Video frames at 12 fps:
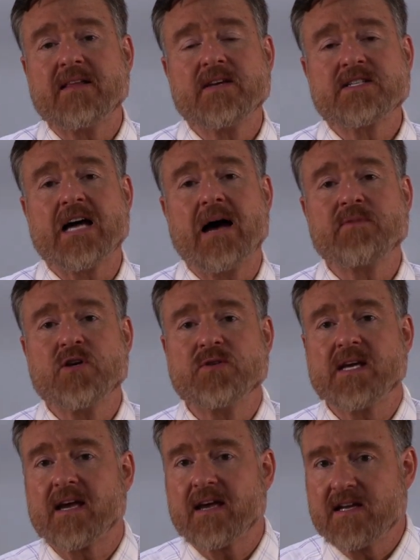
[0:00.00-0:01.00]
this time
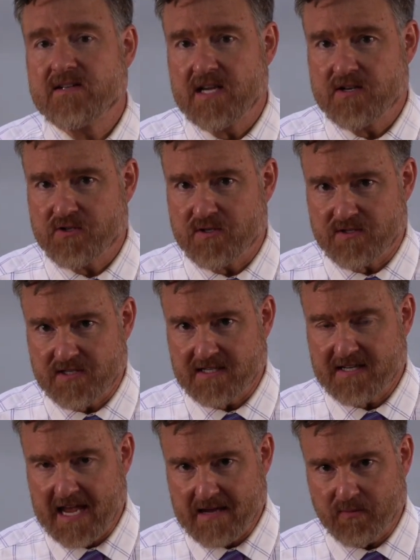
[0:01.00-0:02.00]
using a contingency
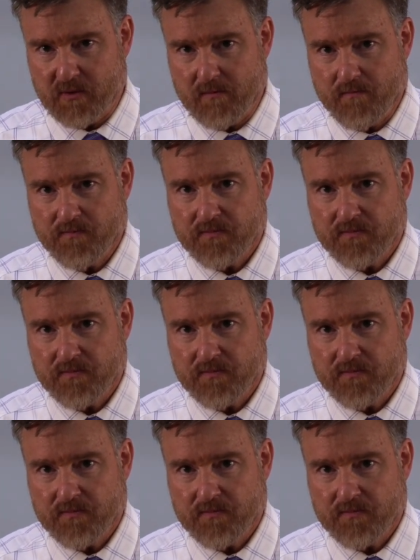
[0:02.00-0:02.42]
table.